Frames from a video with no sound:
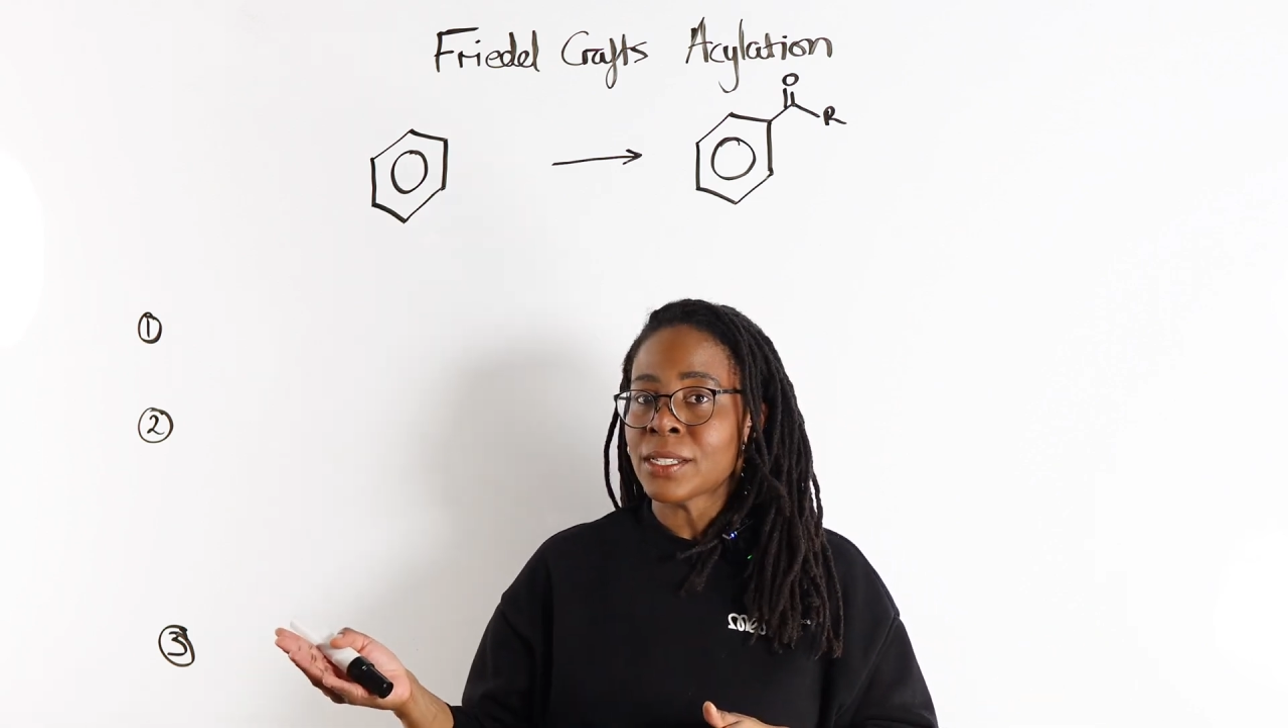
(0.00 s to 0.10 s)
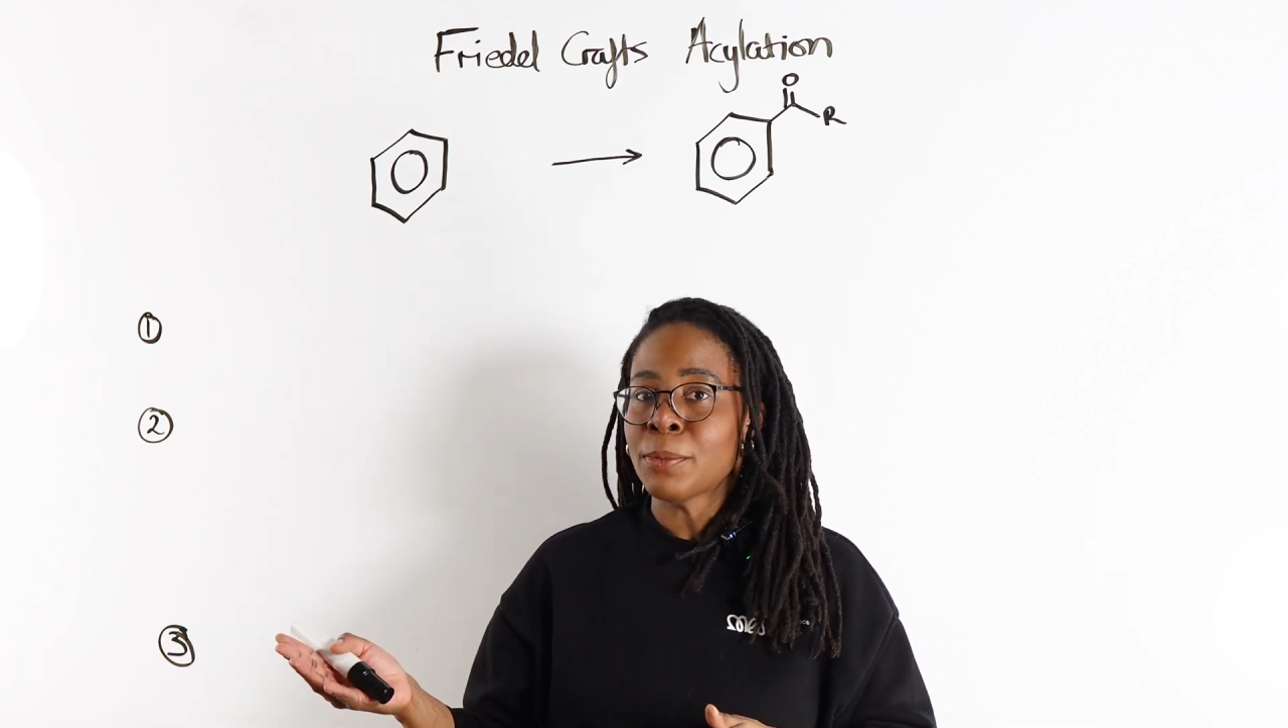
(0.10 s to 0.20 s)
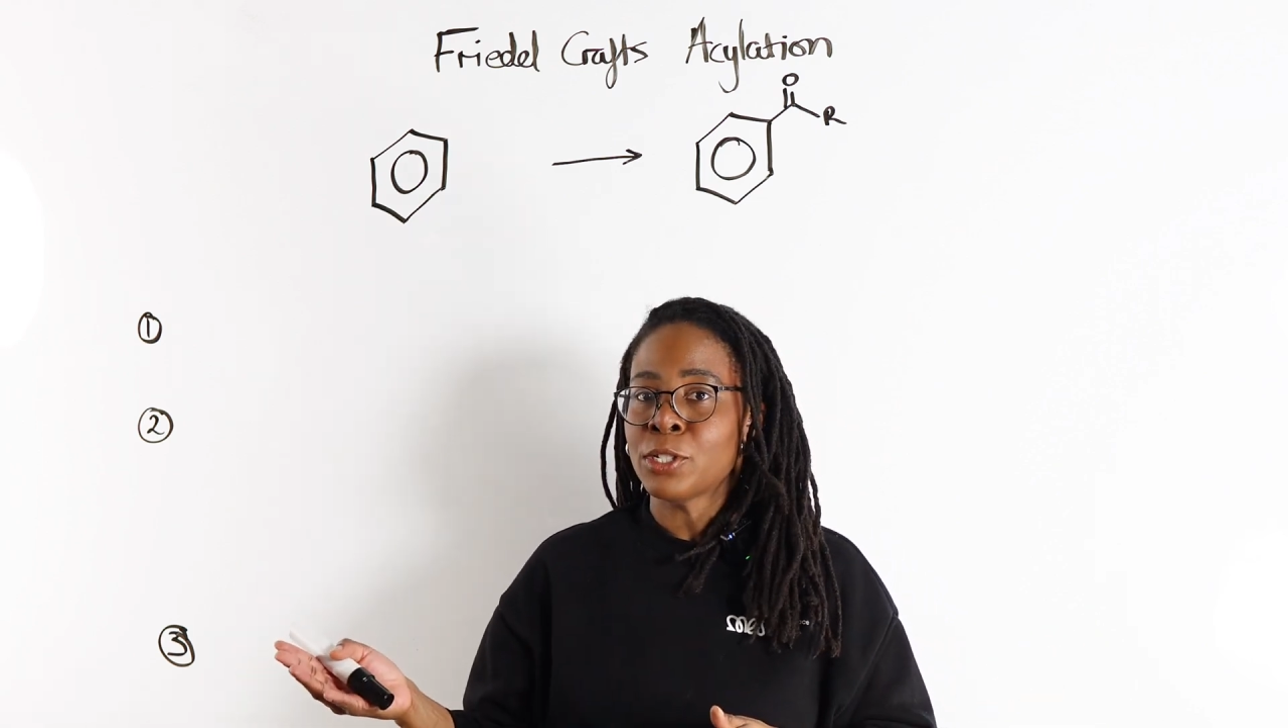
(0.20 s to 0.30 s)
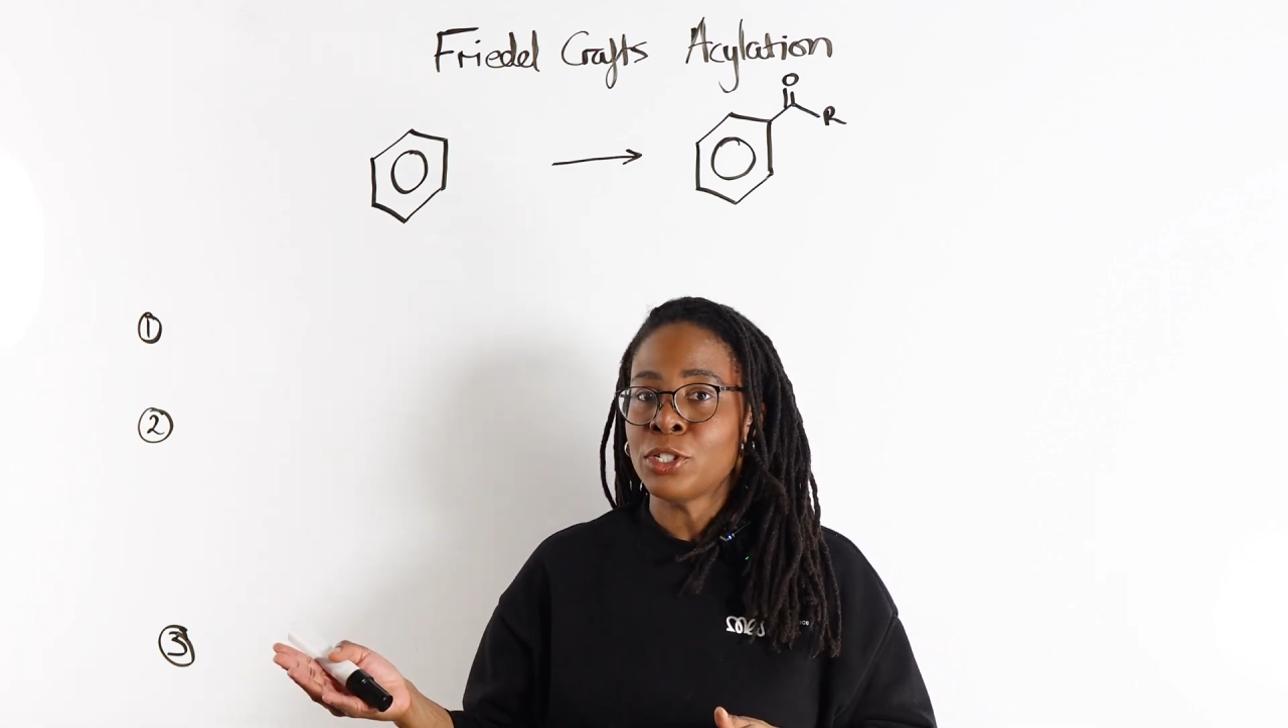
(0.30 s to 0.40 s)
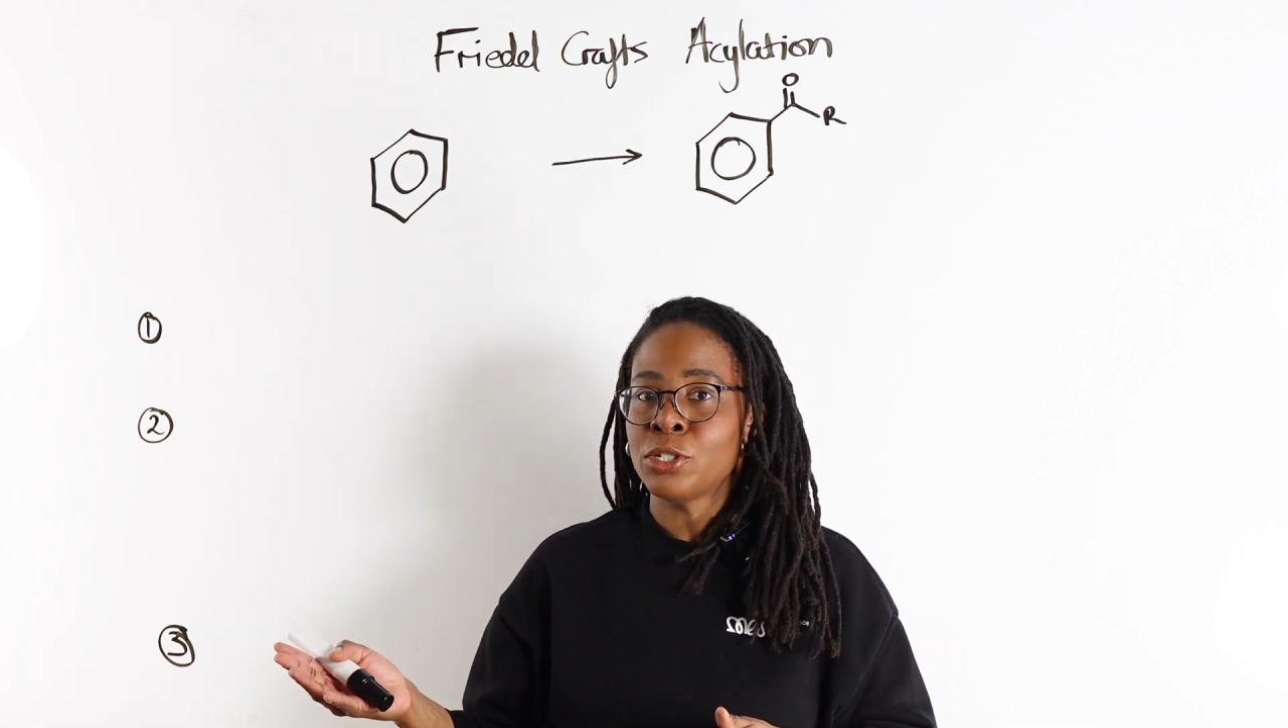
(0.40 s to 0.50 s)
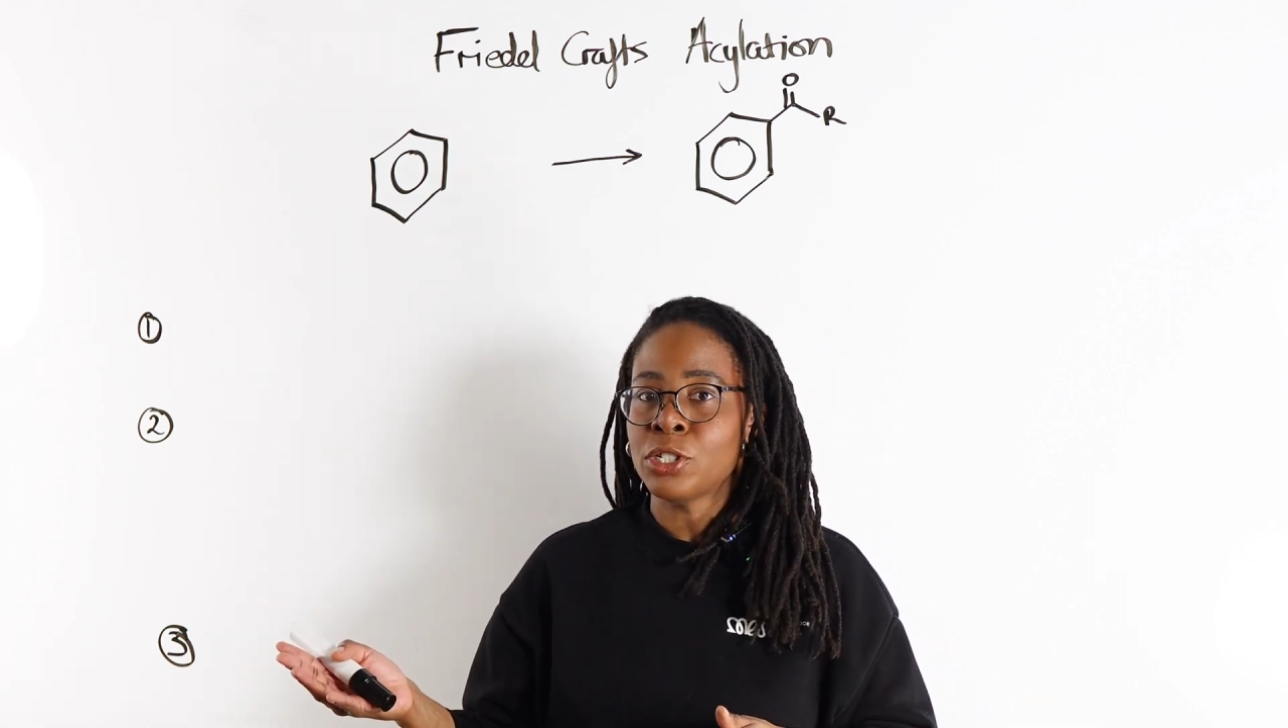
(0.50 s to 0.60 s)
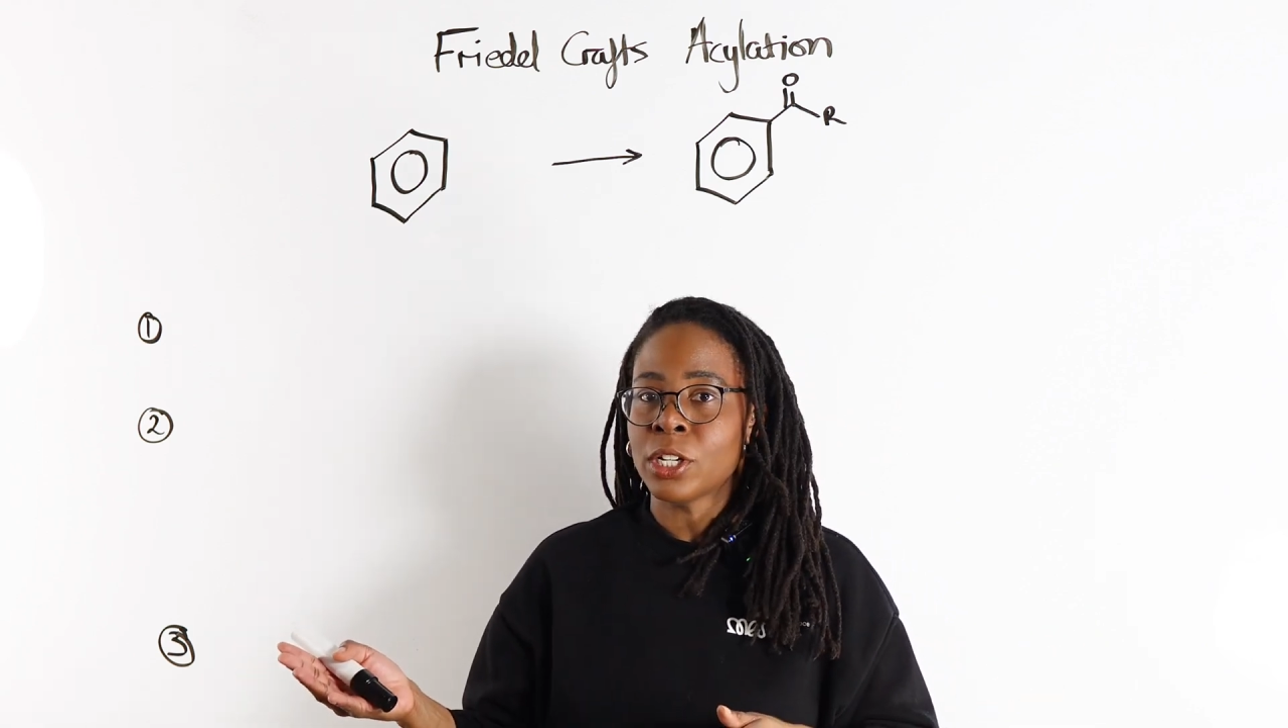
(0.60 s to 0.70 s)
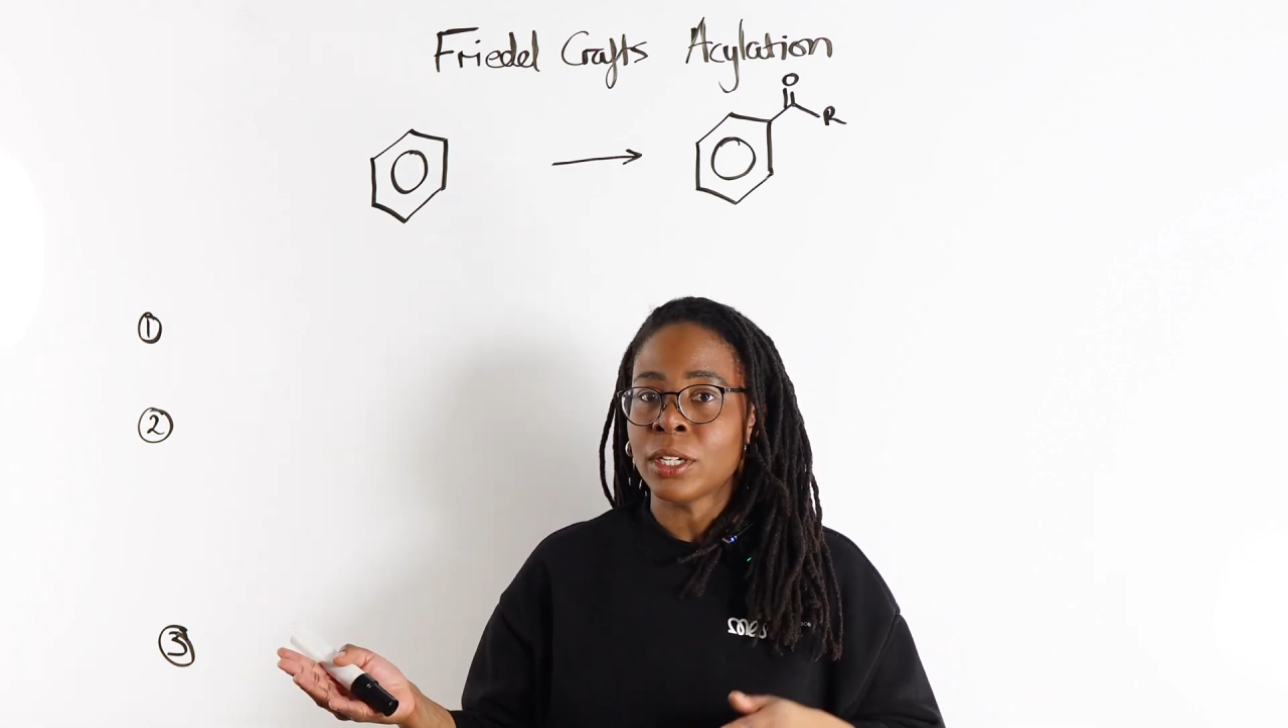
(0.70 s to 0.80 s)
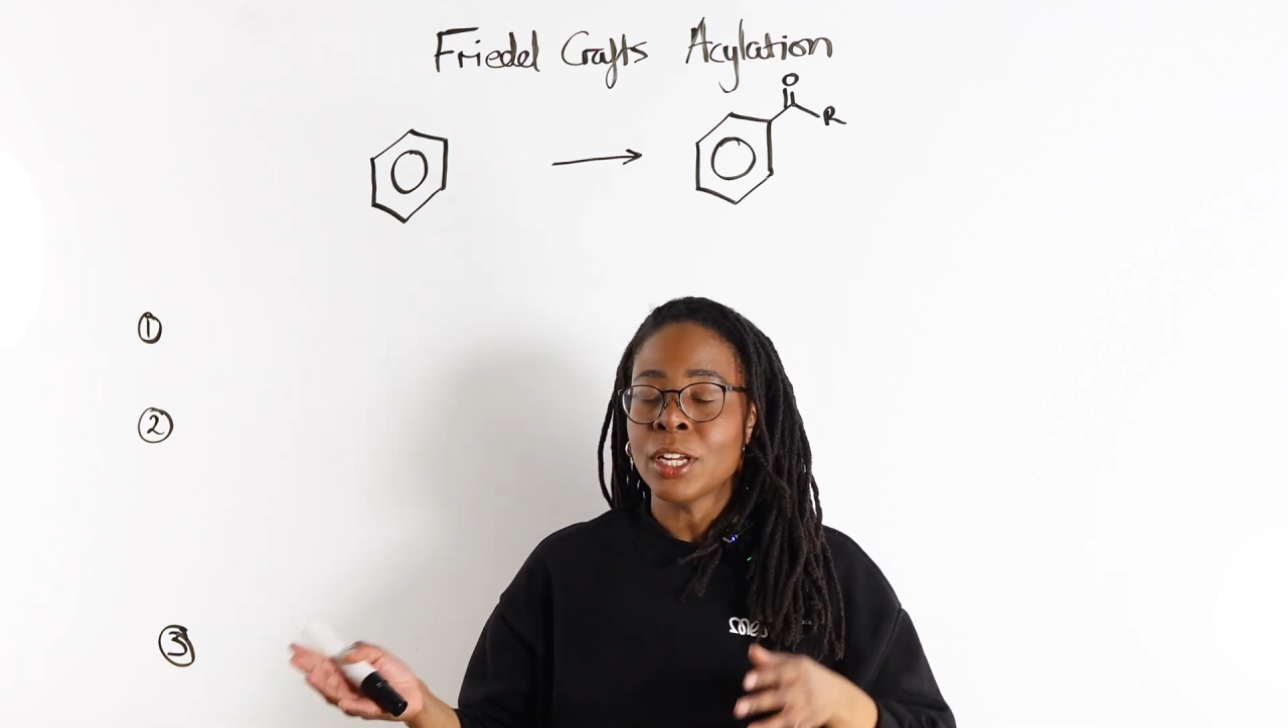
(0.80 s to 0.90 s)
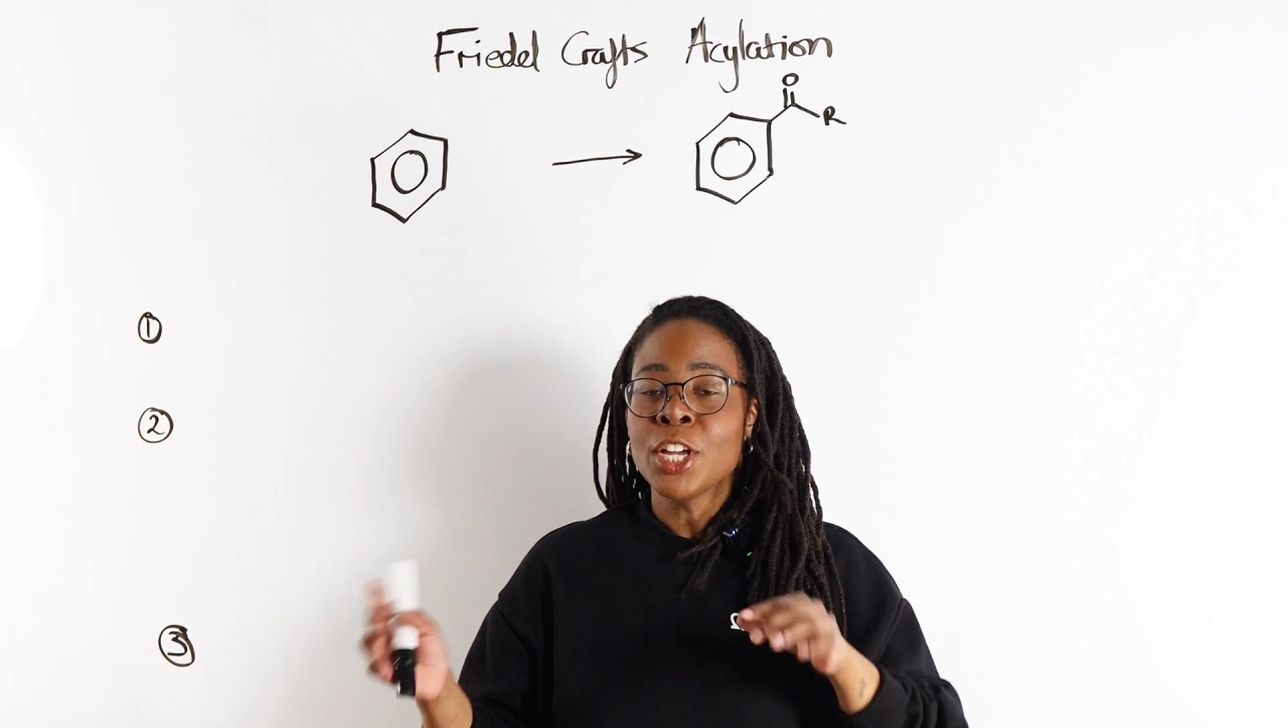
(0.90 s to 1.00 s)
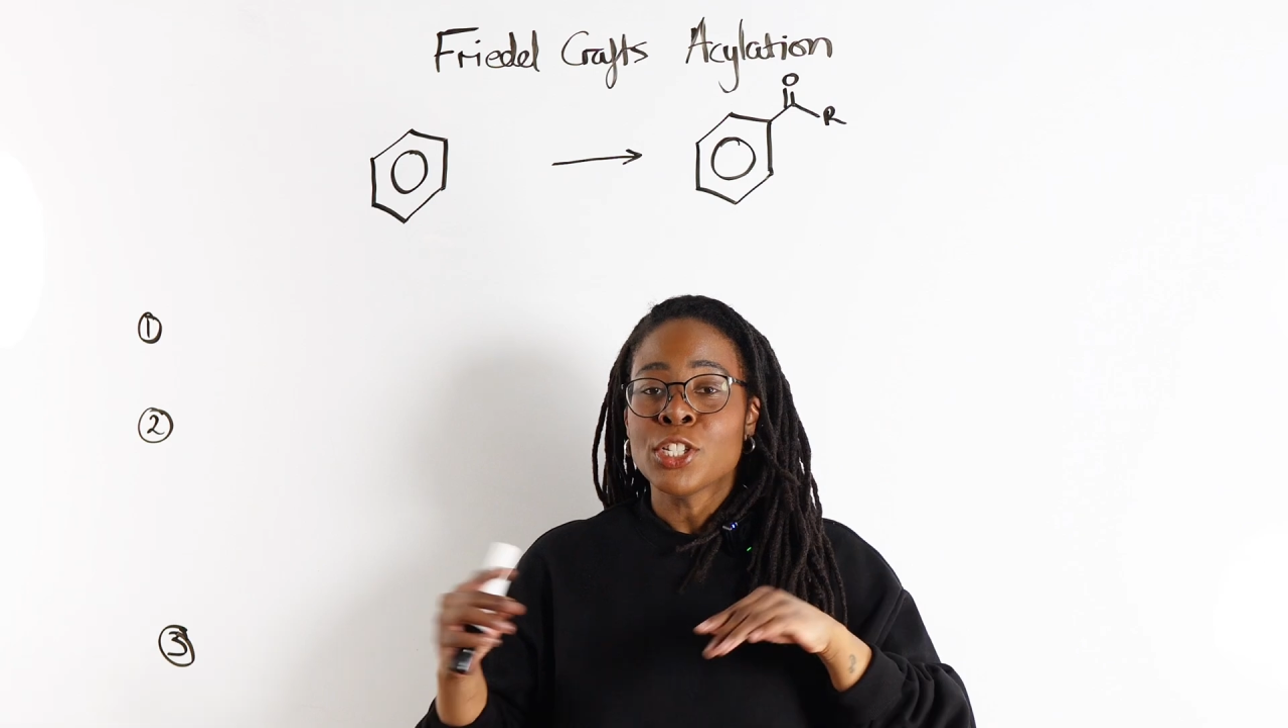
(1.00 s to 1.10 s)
substitution.